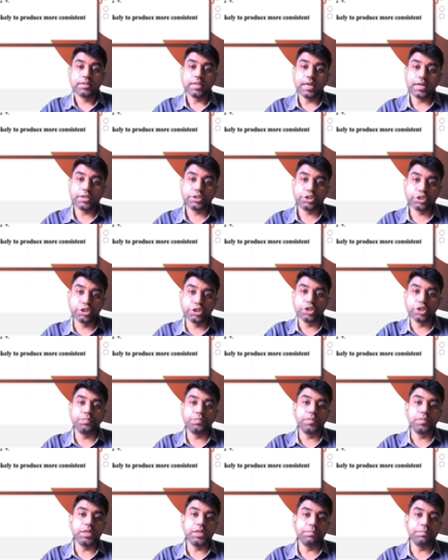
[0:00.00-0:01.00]
There
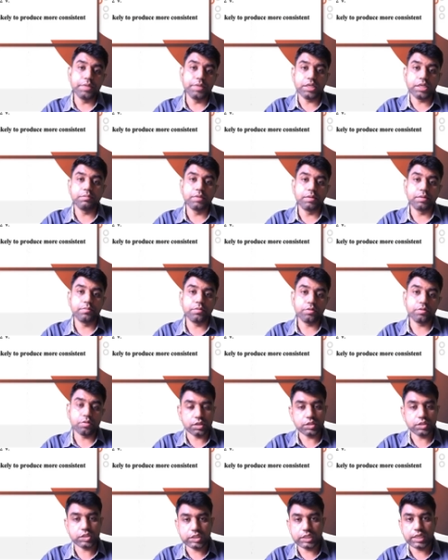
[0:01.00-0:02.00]
should be minimum
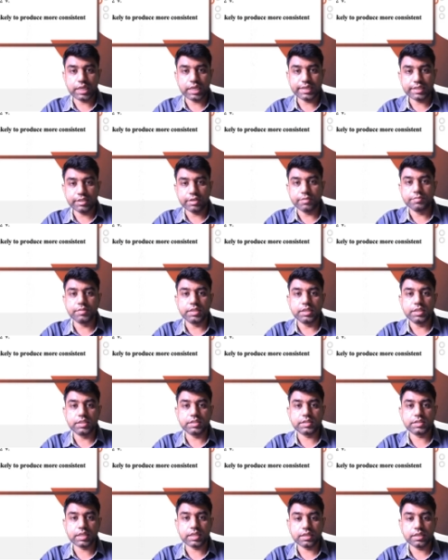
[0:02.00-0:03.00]
noise in any of the
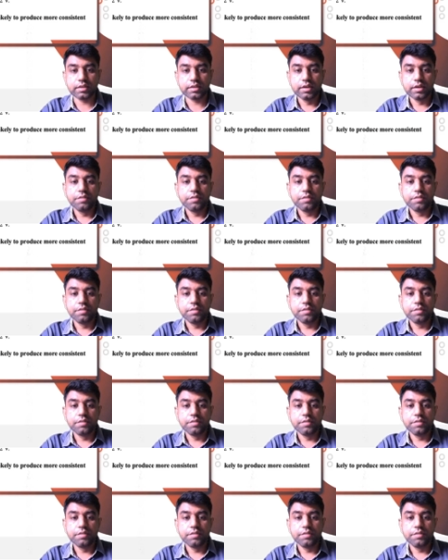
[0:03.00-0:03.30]
design.